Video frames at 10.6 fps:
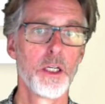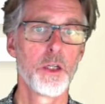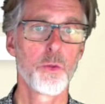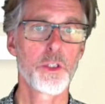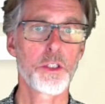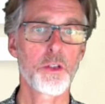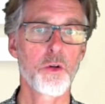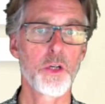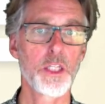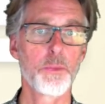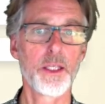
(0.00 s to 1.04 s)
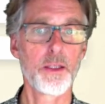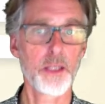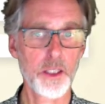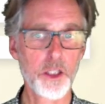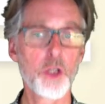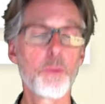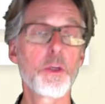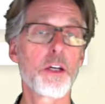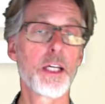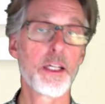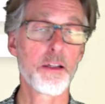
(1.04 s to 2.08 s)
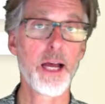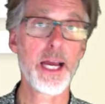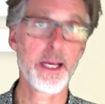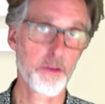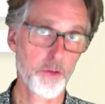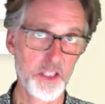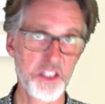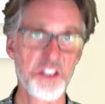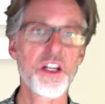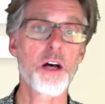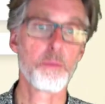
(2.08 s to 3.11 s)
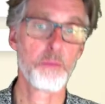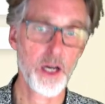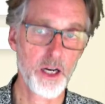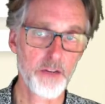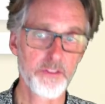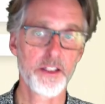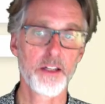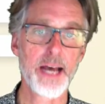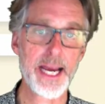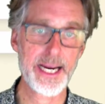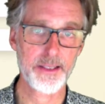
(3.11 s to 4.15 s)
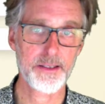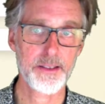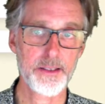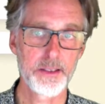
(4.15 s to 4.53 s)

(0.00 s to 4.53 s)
which is going to be the accumulated length, or the sum of the lengths.